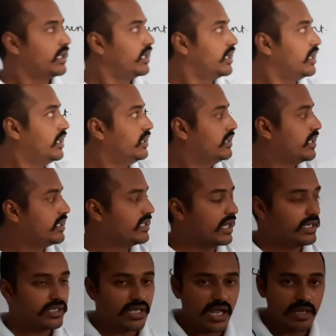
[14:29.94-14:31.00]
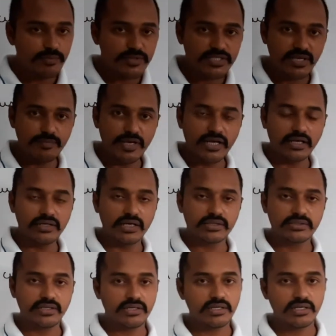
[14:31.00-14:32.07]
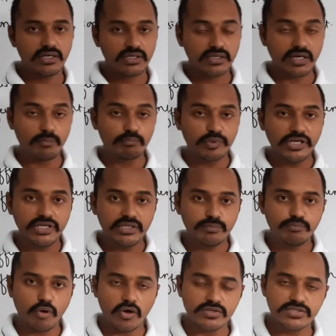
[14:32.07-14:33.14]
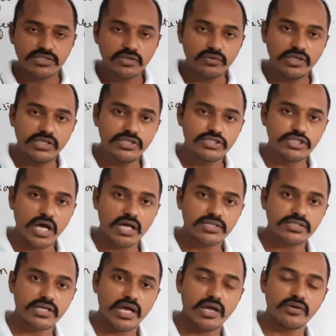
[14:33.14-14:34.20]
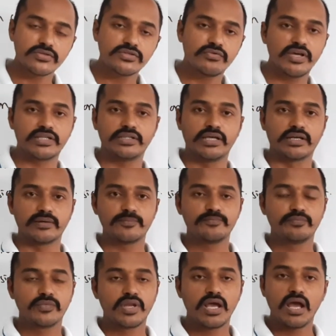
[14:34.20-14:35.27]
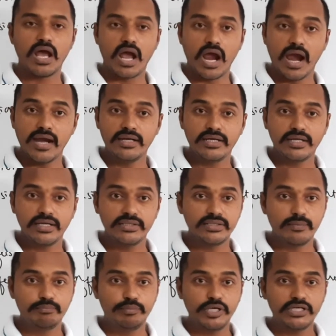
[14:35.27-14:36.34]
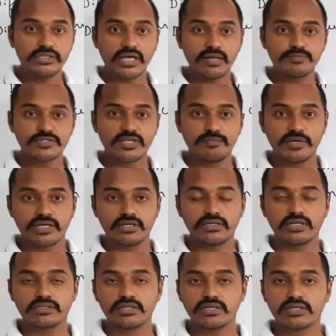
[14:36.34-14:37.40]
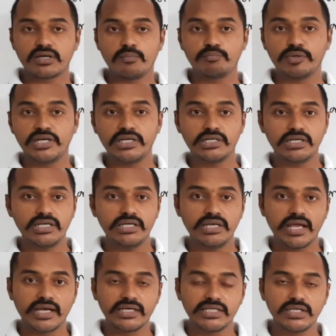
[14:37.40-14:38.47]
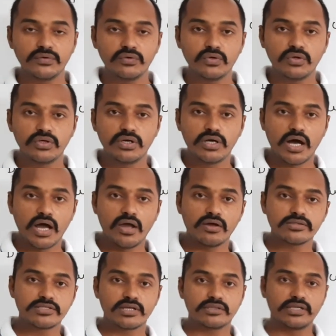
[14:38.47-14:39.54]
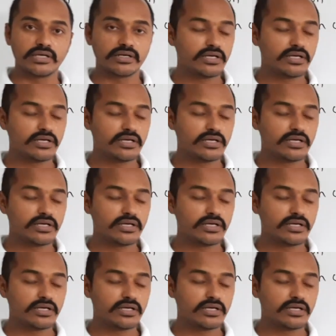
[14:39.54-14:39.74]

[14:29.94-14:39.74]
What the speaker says: in the n-type semiconductor, complete positively charged ions were there, and in the p-type semiconductor, completely negative ions are there.